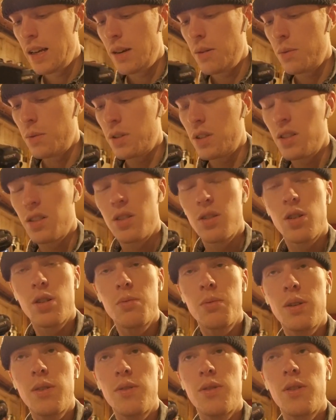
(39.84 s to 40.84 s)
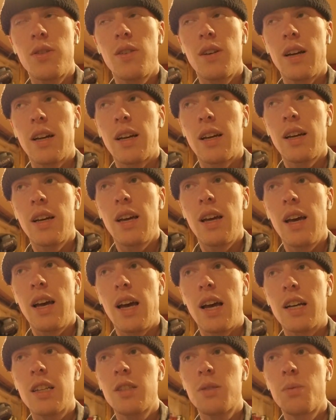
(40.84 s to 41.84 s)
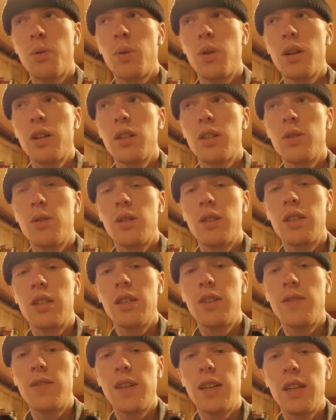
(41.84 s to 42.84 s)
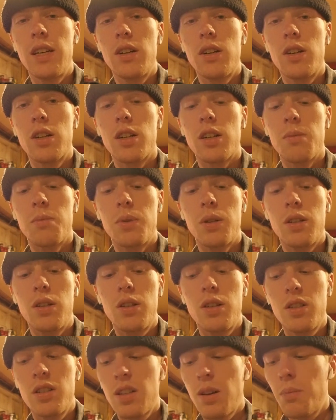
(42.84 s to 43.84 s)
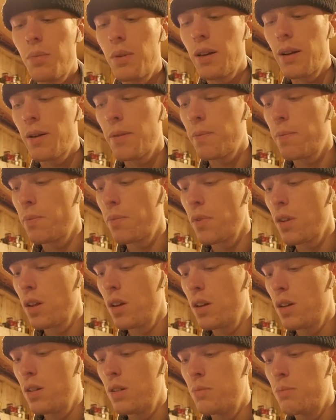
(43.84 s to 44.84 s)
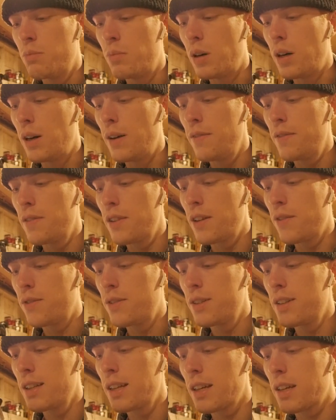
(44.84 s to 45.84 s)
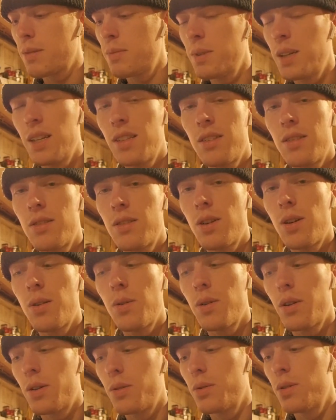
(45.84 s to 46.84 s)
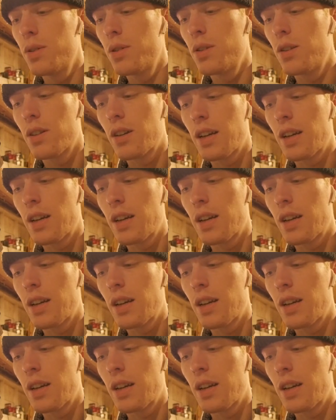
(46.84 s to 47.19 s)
which is normally for like exporting to a TV or your computer or something. But if you're like me and you don't want to ruin your